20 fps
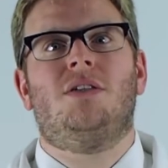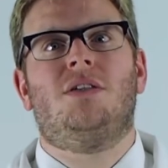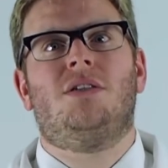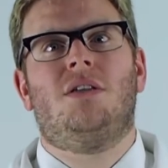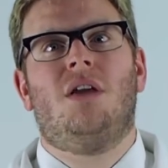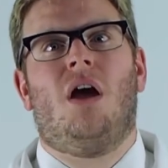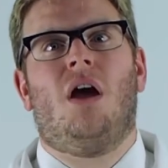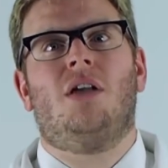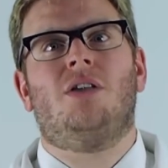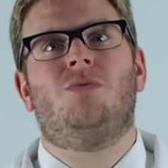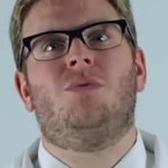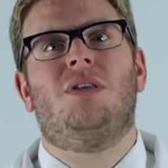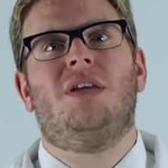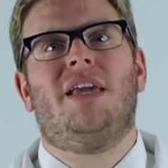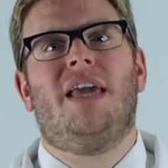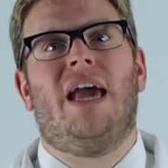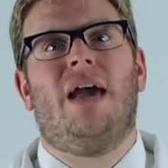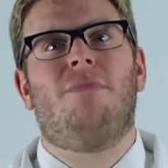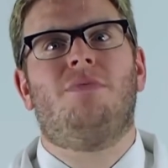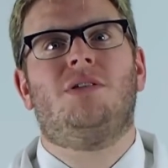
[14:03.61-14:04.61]
starts with a
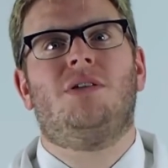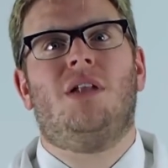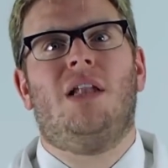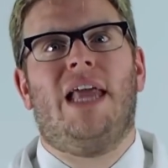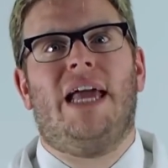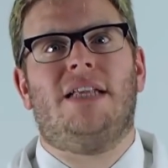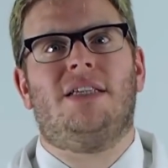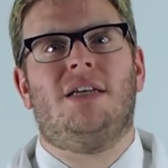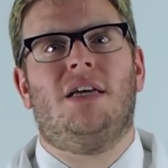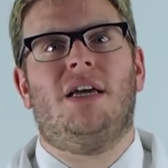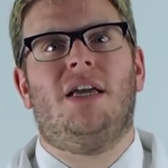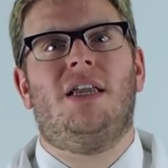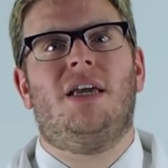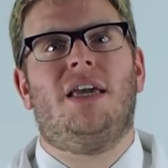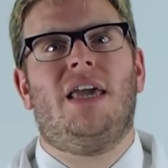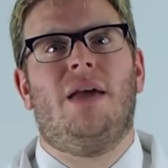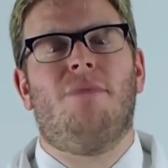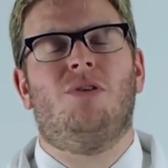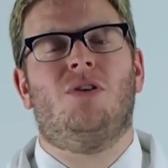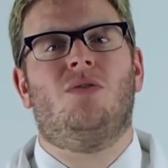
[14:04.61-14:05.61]
capital letter in a
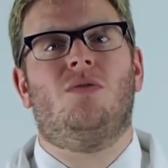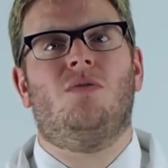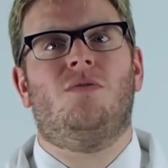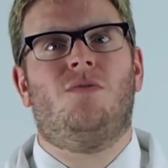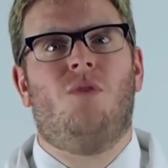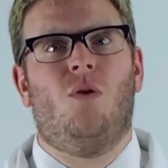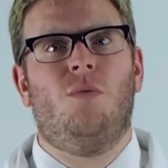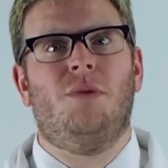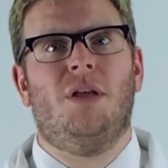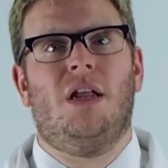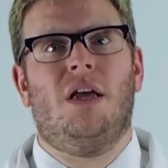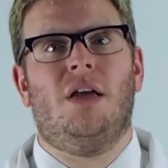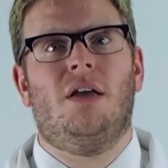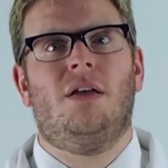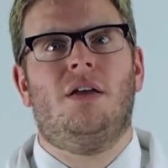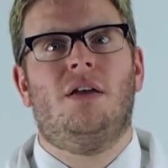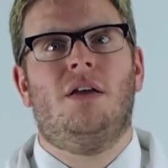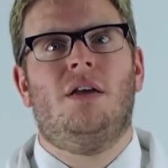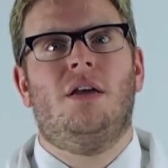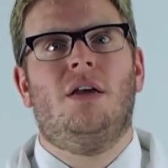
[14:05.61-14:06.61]
chemical formula.
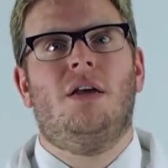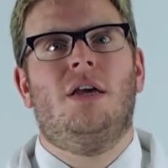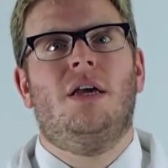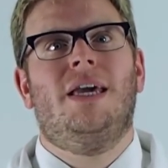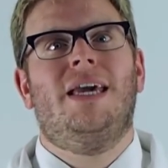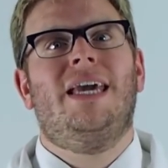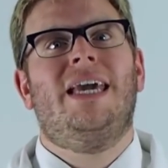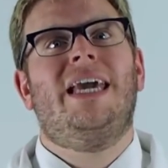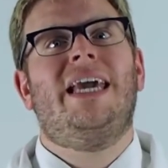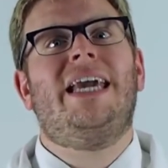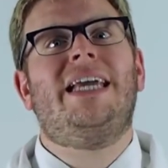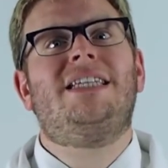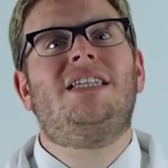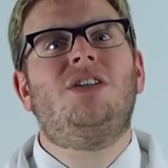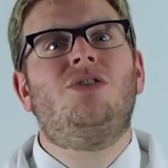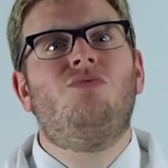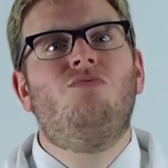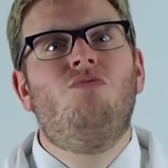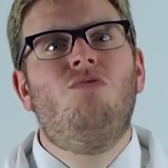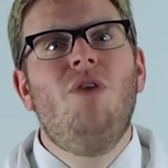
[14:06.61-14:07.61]
It
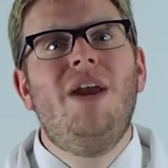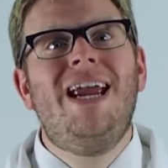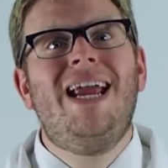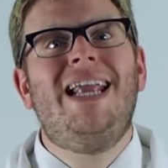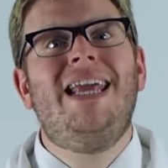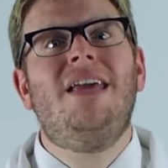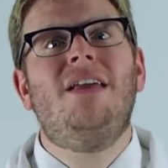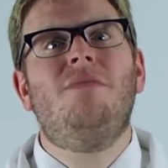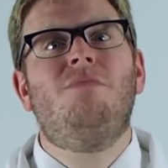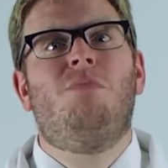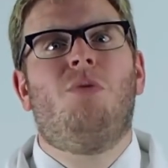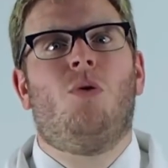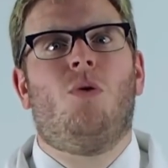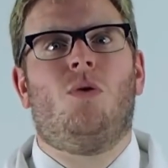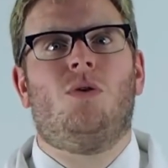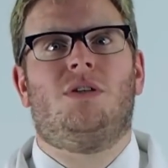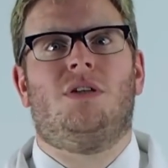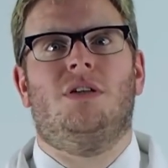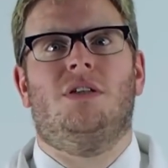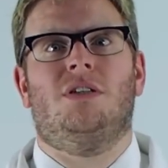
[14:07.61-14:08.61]
is really
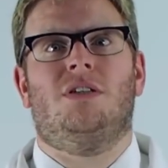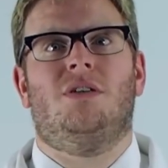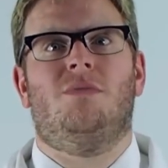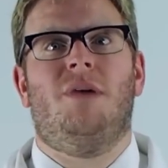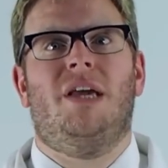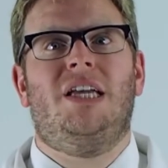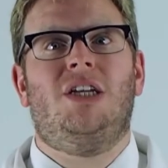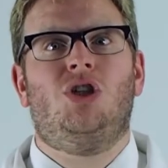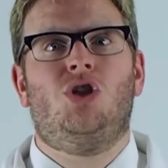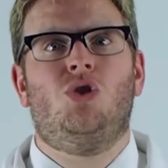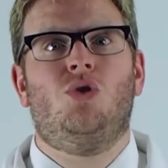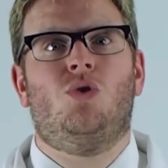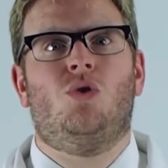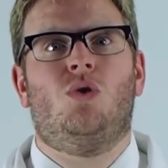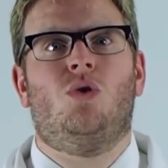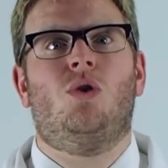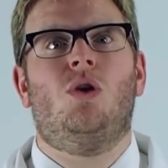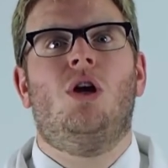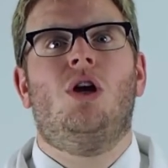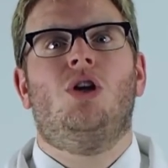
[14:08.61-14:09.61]
important to make
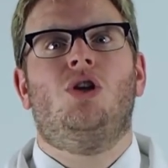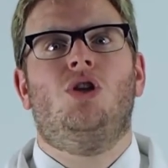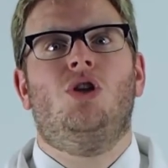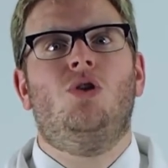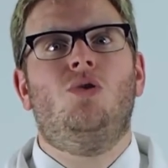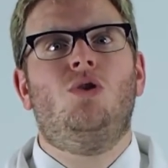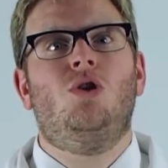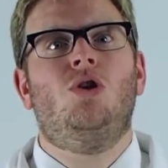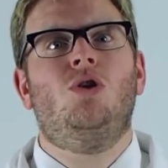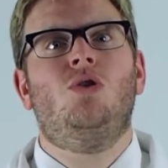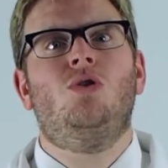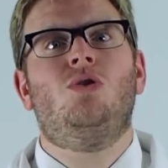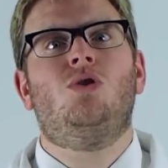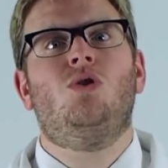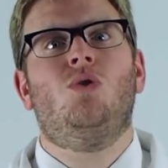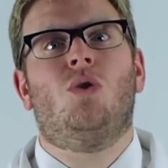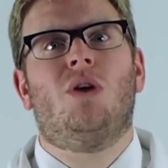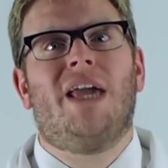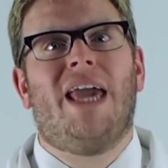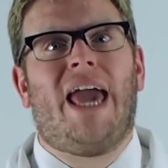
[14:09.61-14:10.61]
sure you use
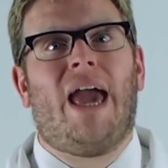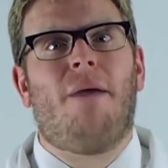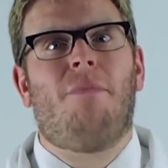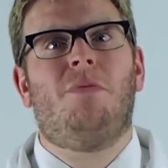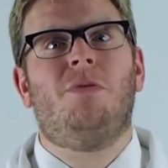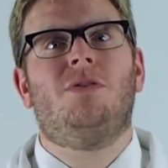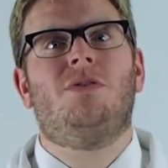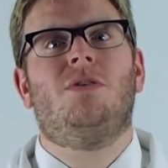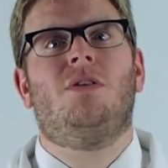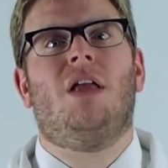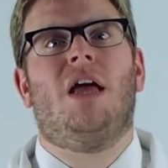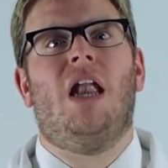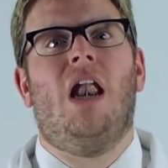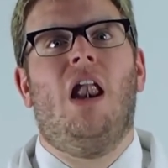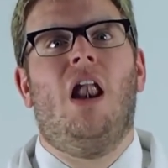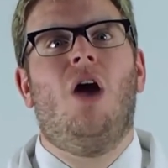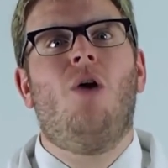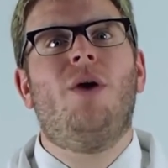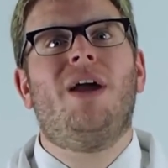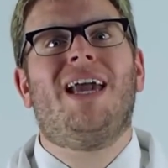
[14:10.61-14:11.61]
your capital
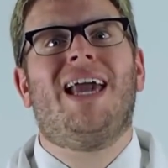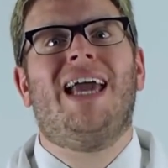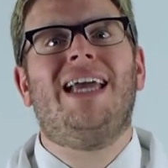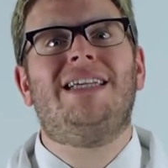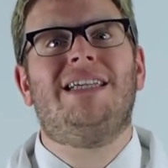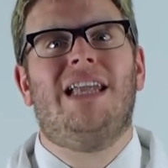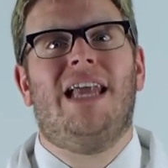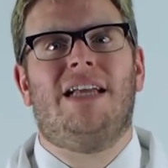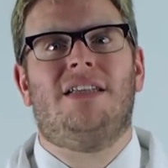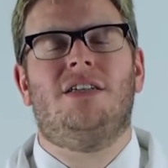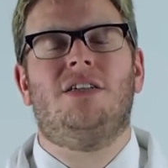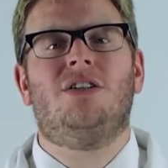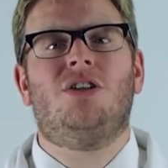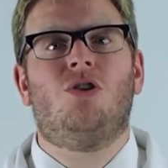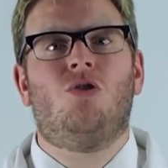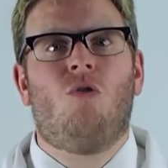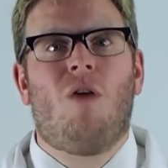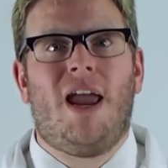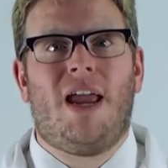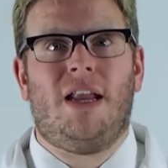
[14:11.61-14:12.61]
and lowercase letters
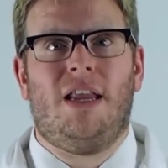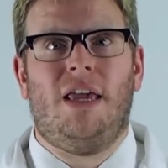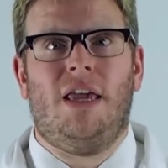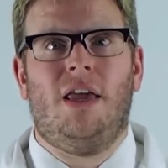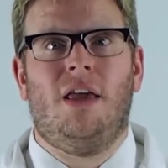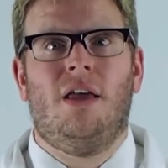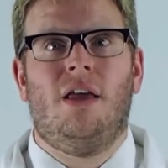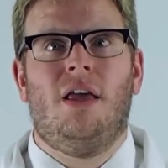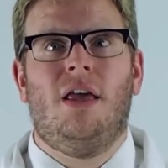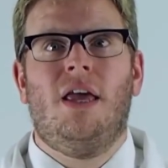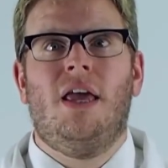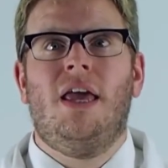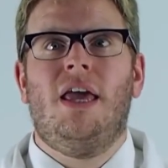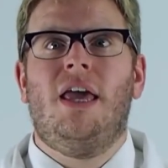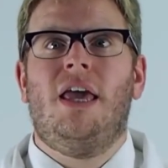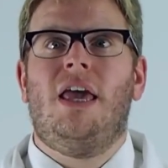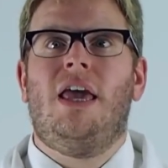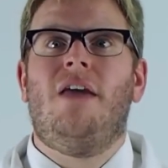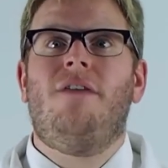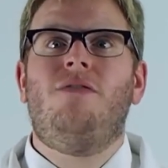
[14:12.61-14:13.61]
correctly.
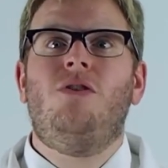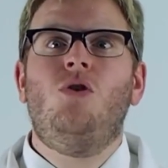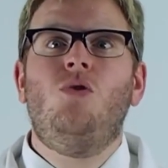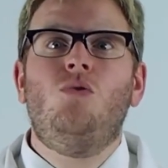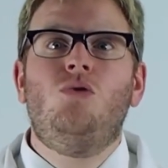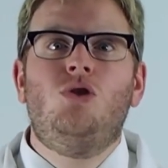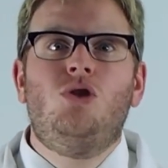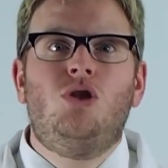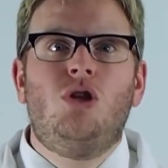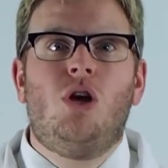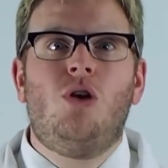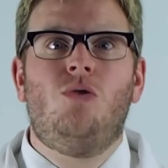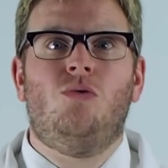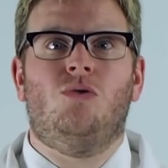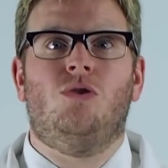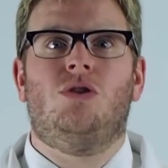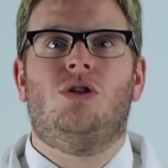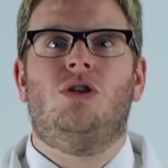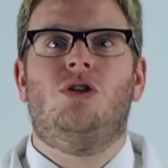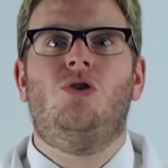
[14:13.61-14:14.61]
If you
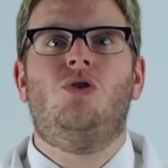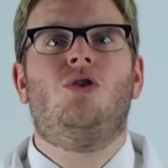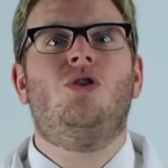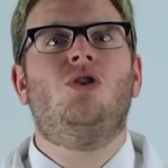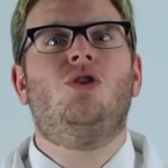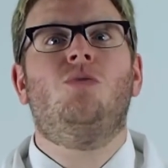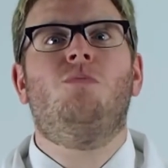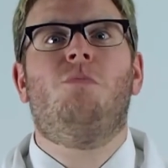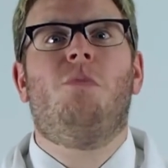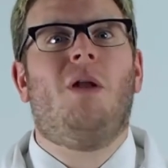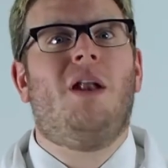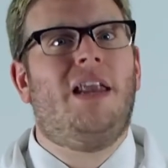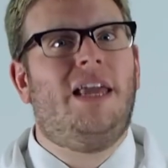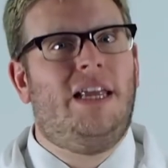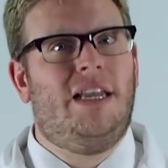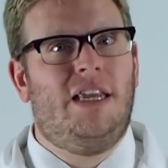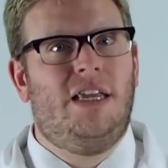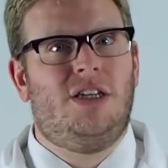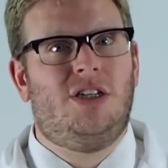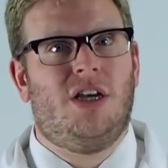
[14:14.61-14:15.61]
don't, you can
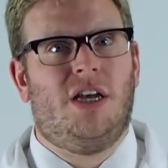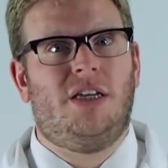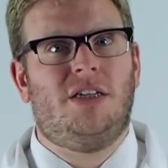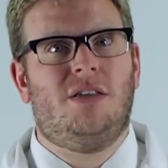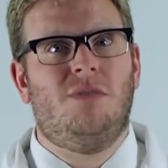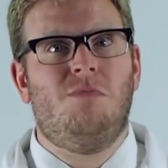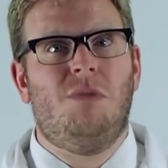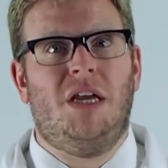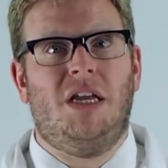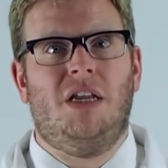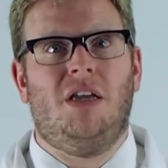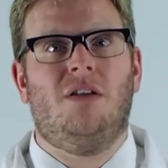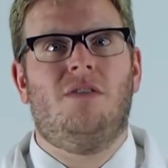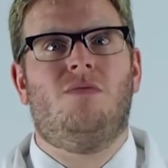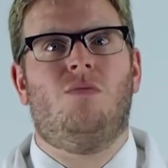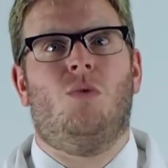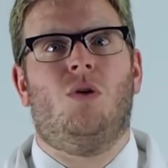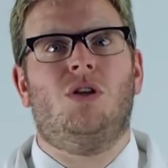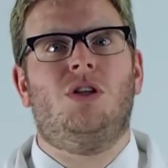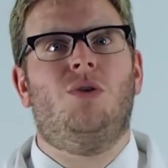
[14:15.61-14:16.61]
completely change the meaning
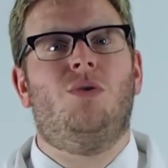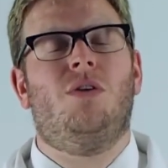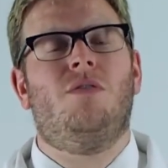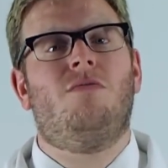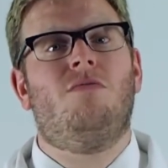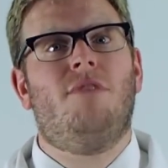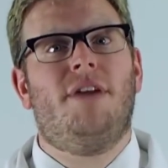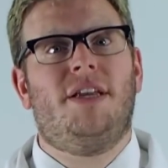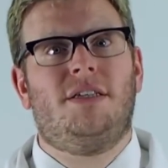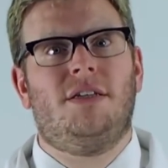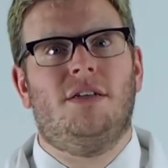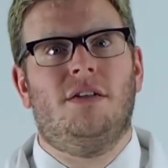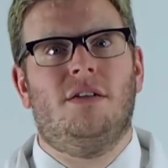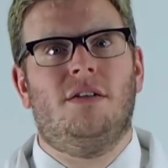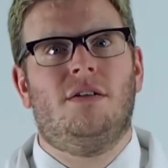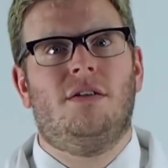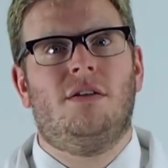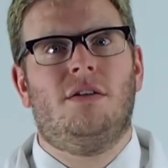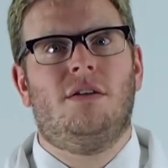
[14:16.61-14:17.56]
of what you have written.